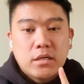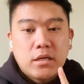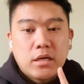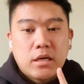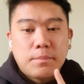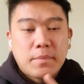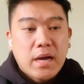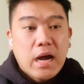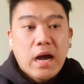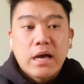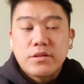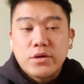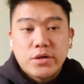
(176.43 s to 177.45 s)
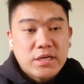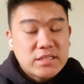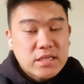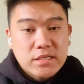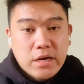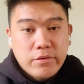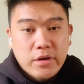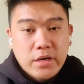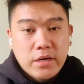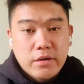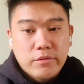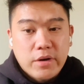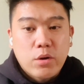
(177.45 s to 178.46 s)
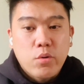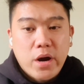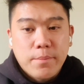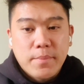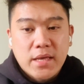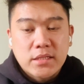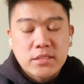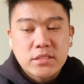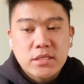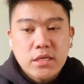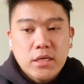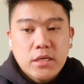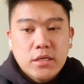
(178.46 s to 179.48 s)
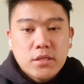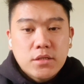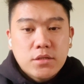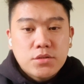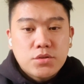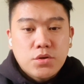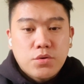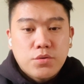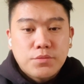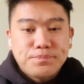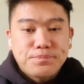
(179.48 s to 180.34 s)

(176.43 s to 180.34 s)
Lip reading: and other necessary requirements. So